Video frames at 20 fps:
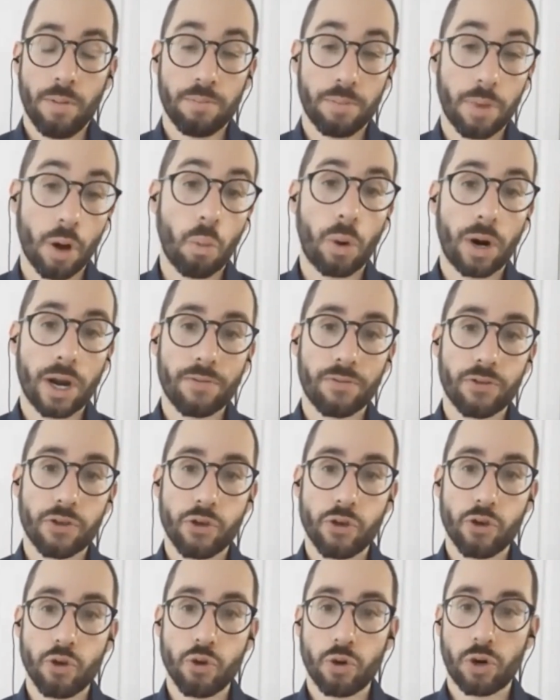but what if
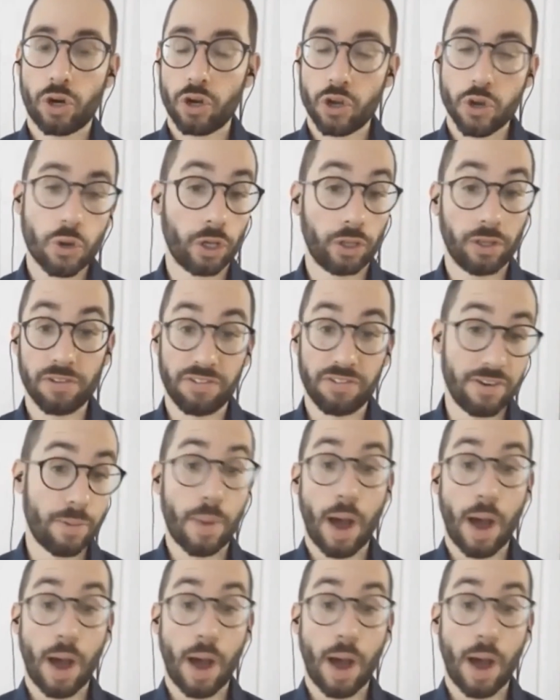you could you could listen to